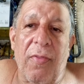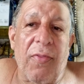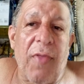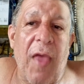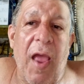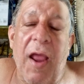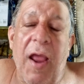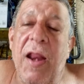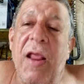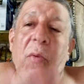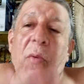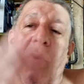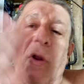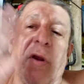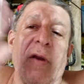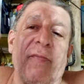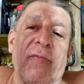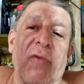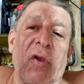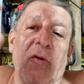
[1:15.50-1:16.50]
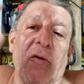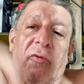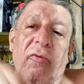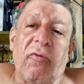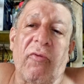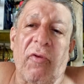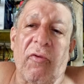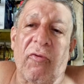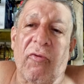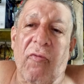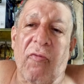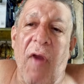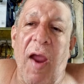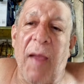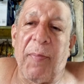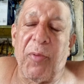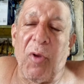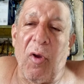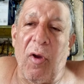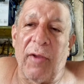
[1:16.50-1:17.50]
any one of those
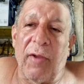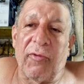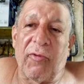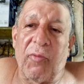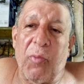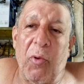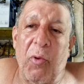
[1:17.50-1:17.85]
scrap yards